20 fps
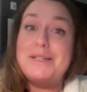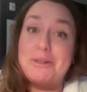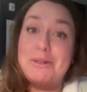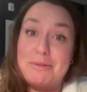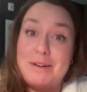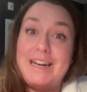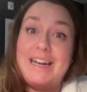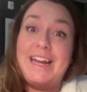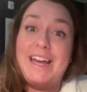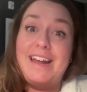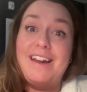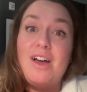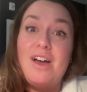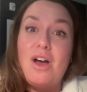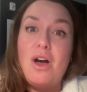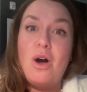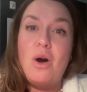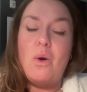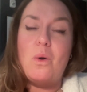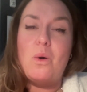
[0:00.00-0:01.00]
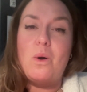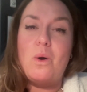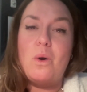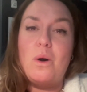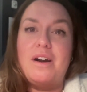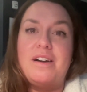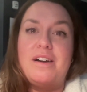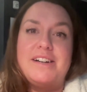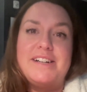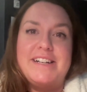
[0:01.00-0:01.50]
to read it.
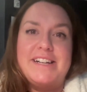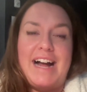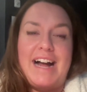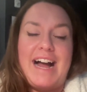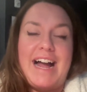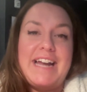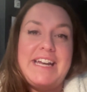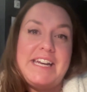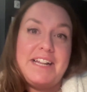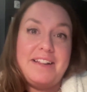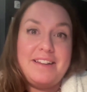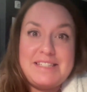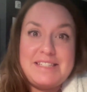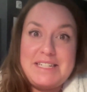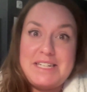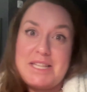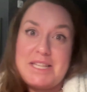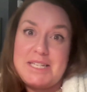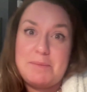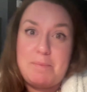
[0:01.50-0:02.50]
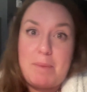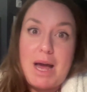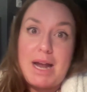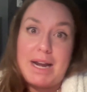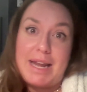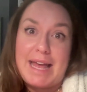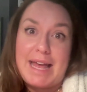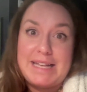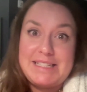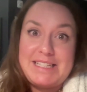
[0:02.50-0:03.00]
Or I need to listen to this
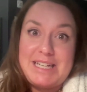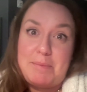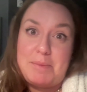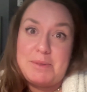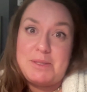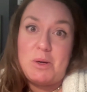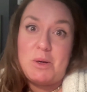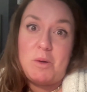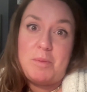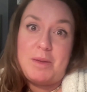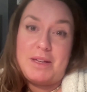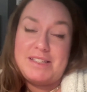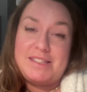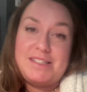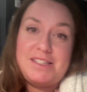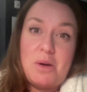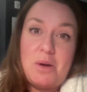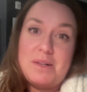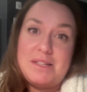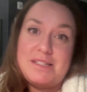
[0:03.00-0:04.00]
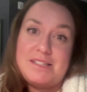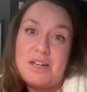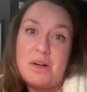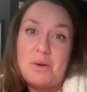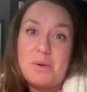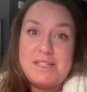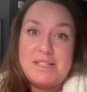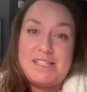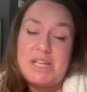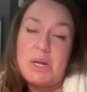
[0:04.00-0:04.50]
podcast episode because so and so
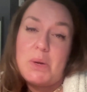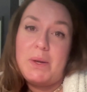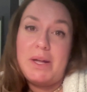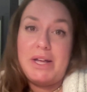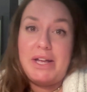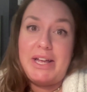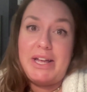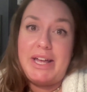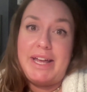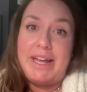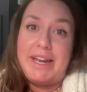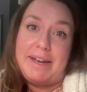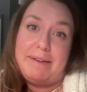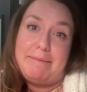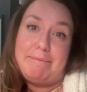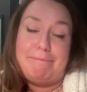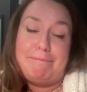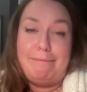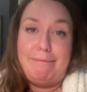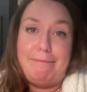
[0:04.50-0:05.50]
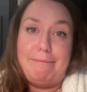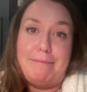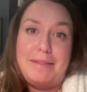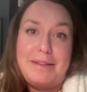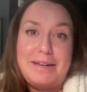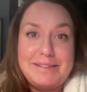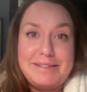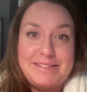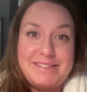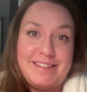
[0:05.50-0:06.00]
is so good. And
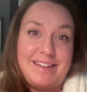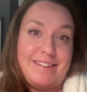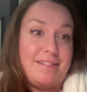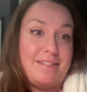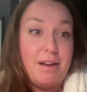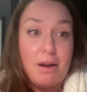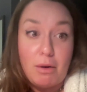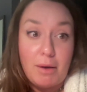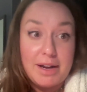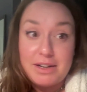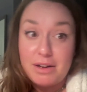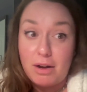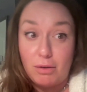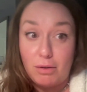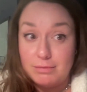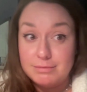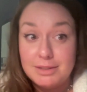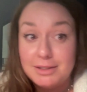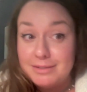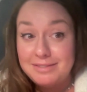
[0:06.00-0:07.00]
then it's like, no, I don't.